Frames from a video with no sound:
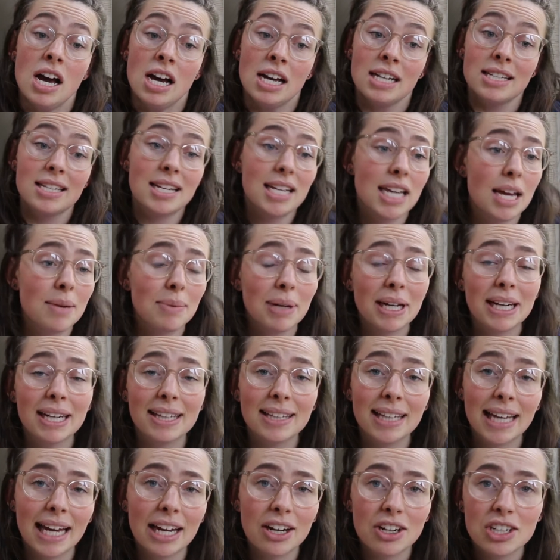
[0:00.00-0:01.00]
today I'm getting
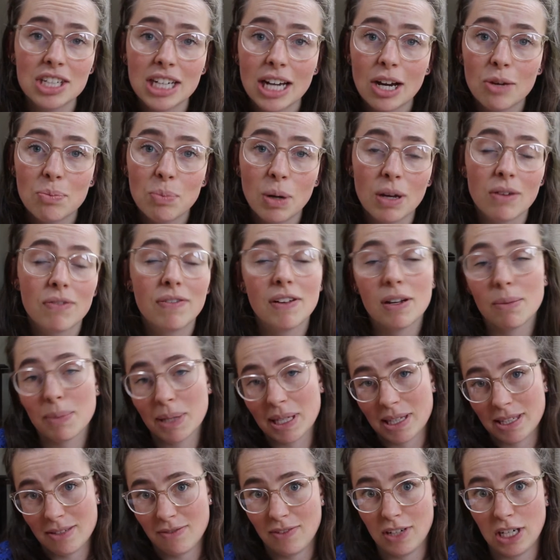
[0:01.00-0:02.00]
the energy out by
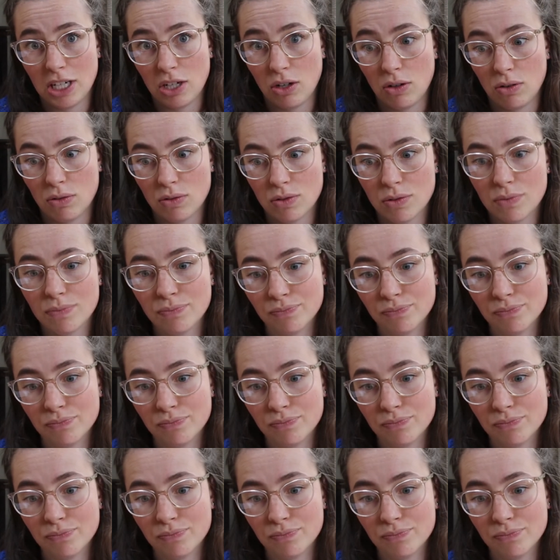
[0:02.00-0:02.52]
filming this video.